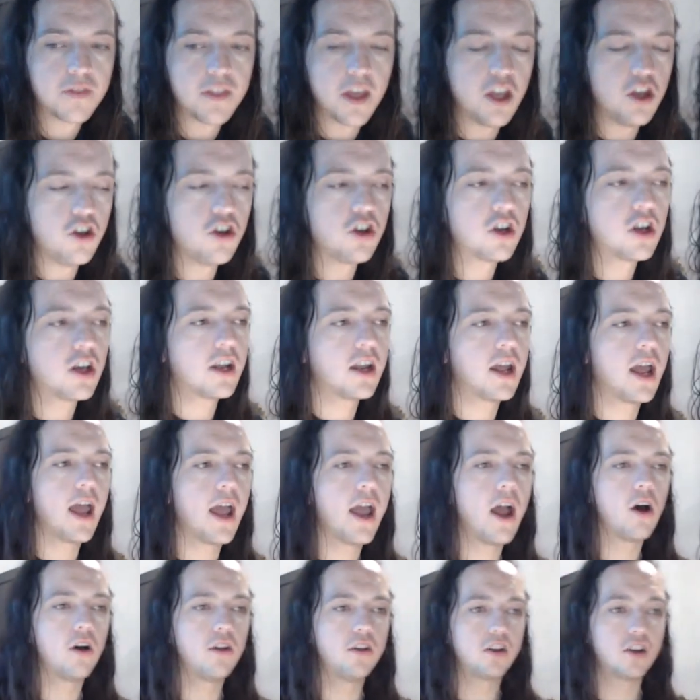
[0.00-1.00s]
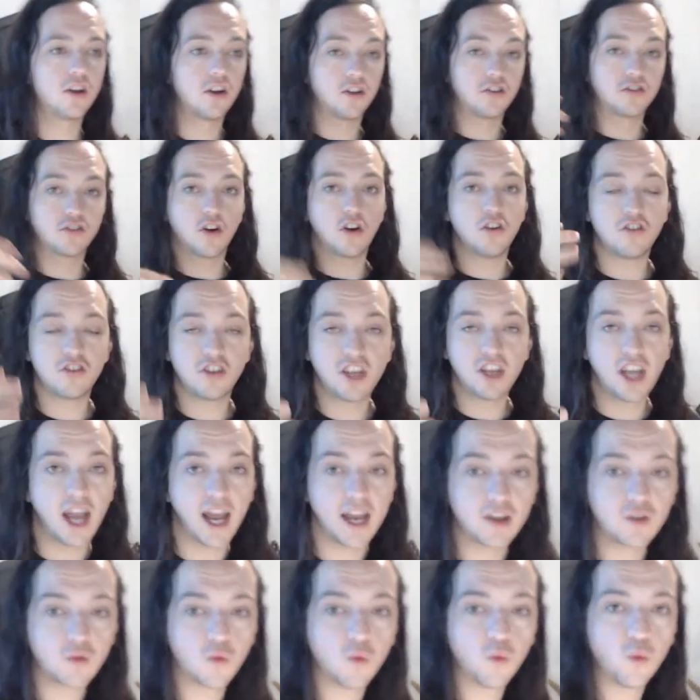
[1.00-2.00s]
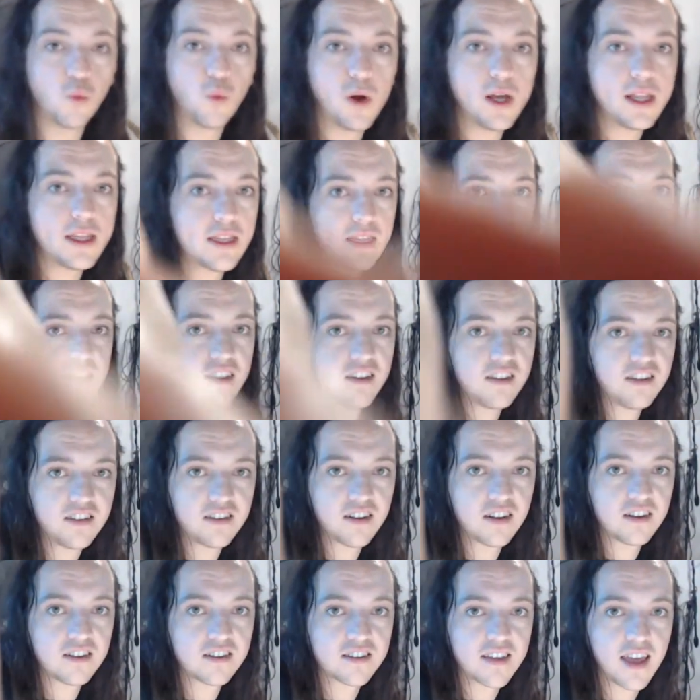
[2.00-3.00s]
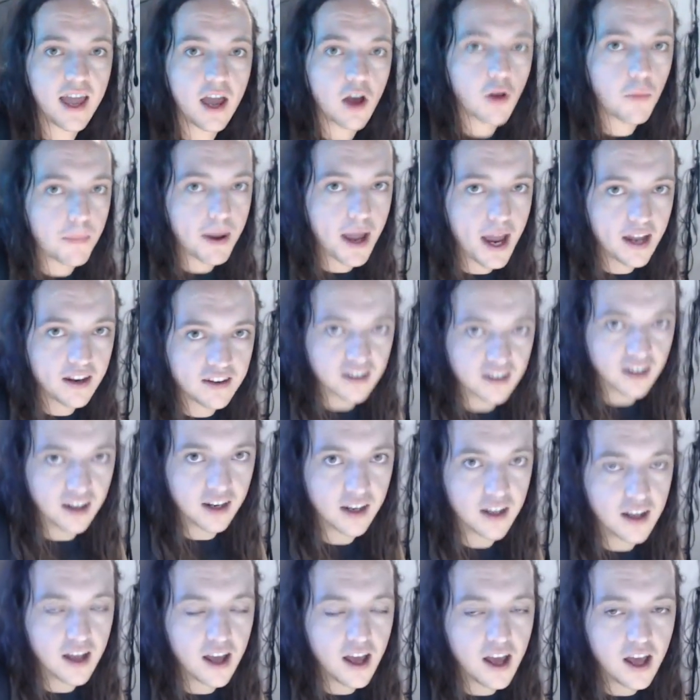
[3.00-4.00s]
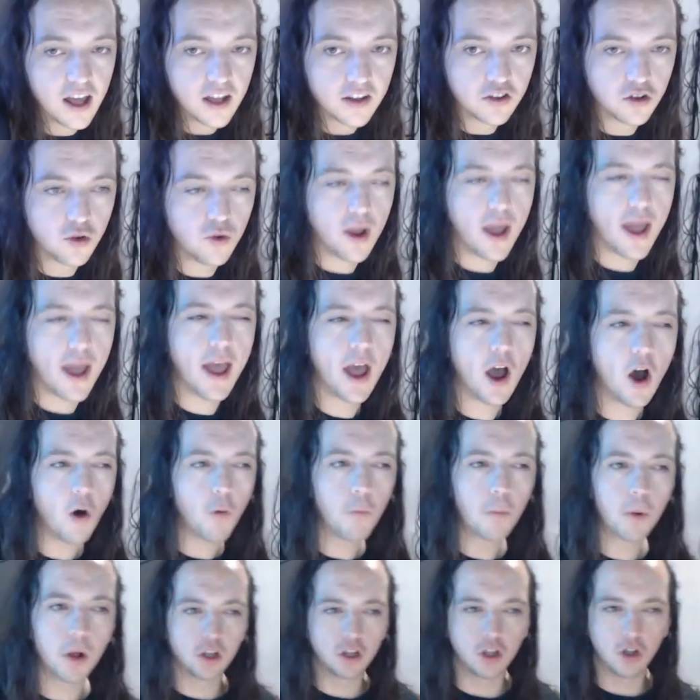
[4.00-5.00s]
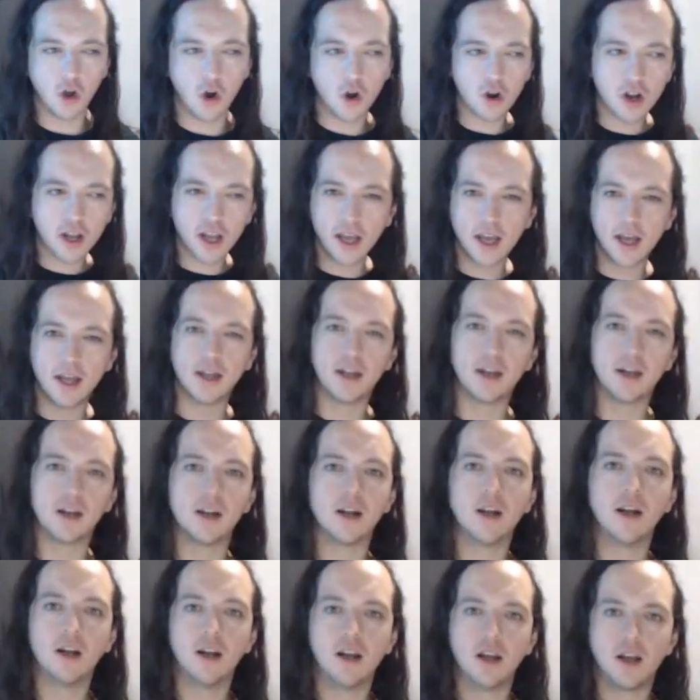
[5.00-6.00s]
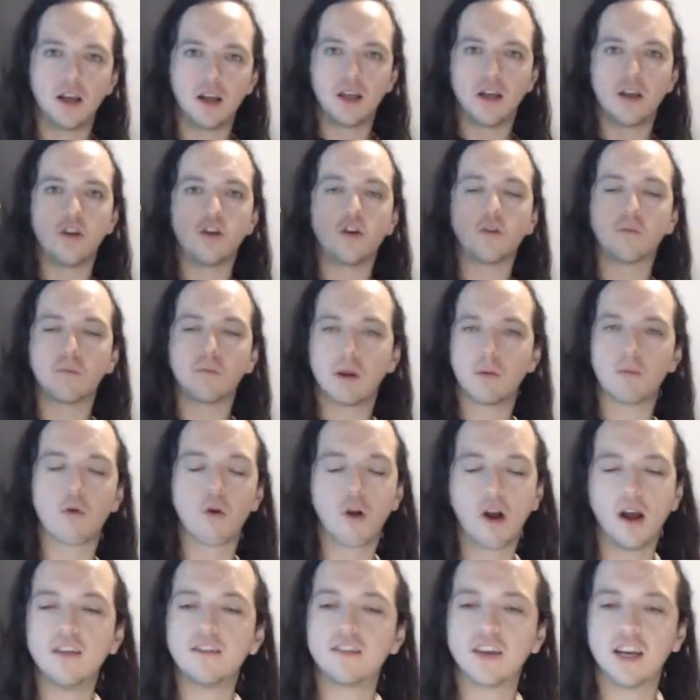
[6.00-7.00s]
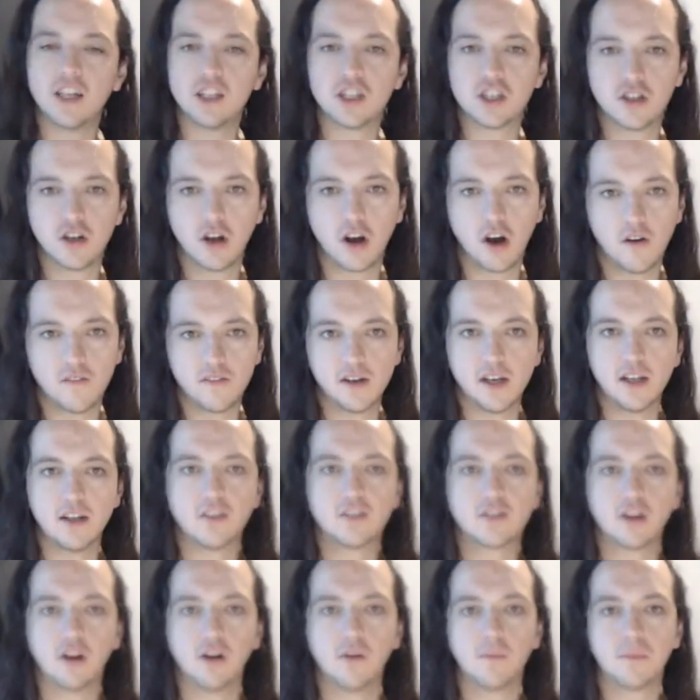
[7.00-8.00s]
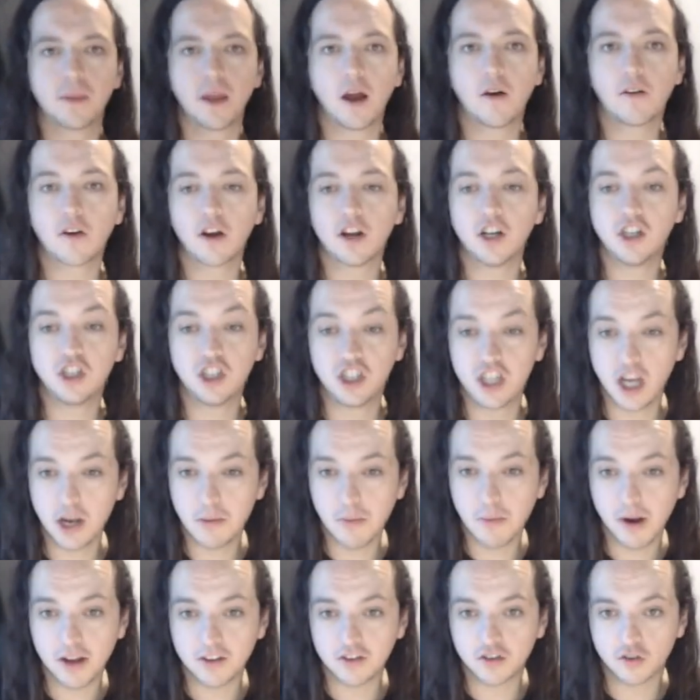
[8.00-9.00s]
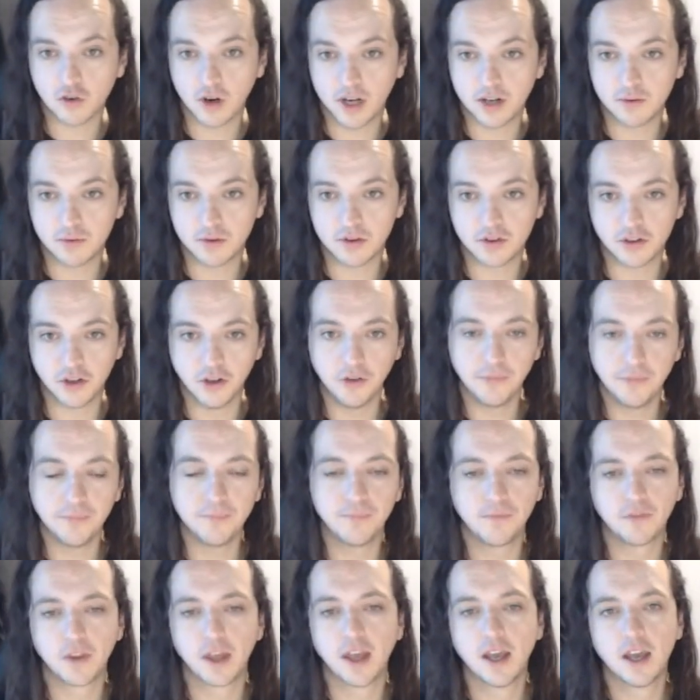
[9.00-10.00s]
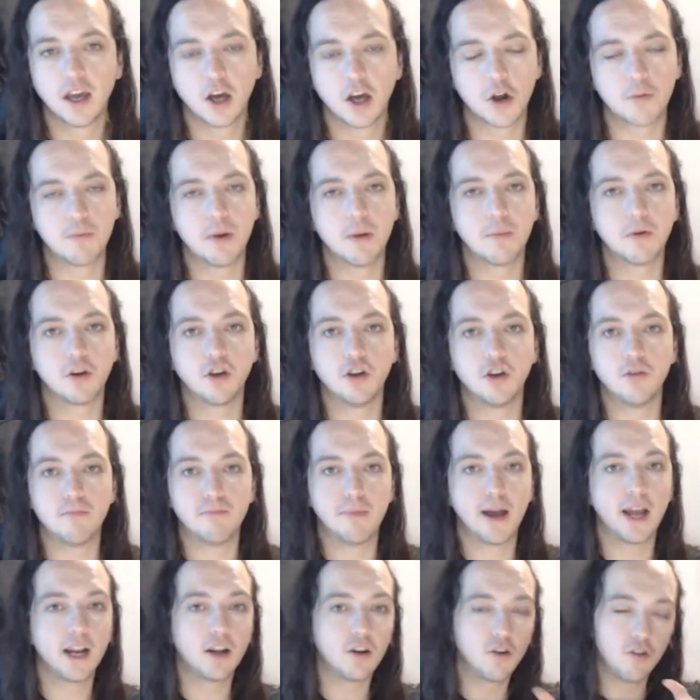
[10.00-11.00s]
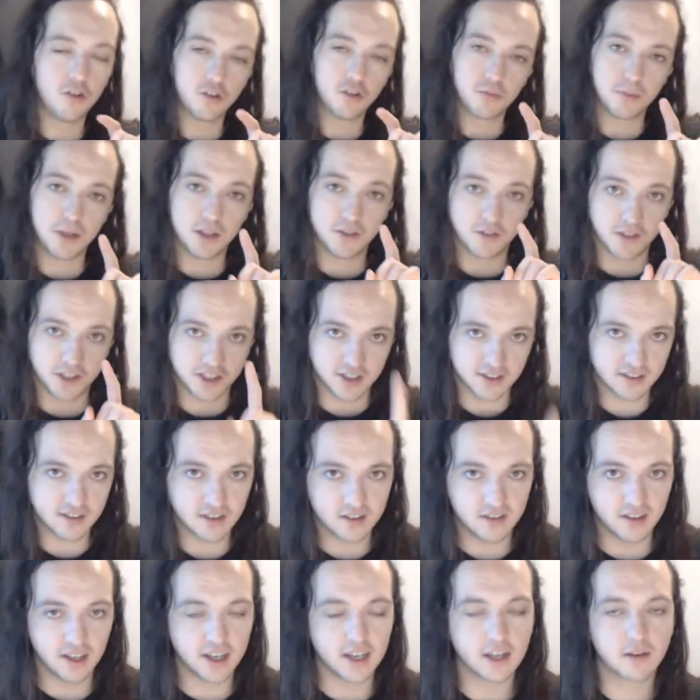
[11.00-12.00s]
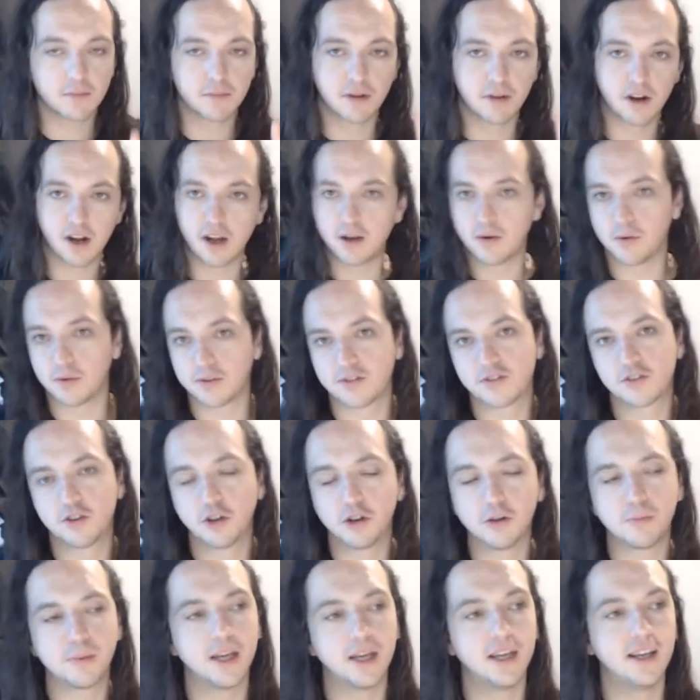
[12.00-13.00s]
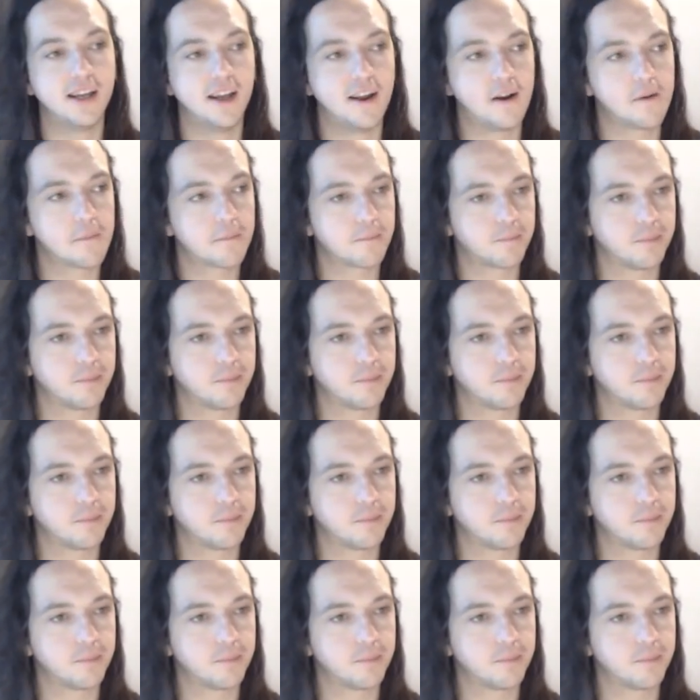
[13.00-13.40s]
that you can associate with this scale pattern to help lock in your memorization of it. So I'm going to share my screen with you. And remember, you may lose me for just a second, but I will still be here.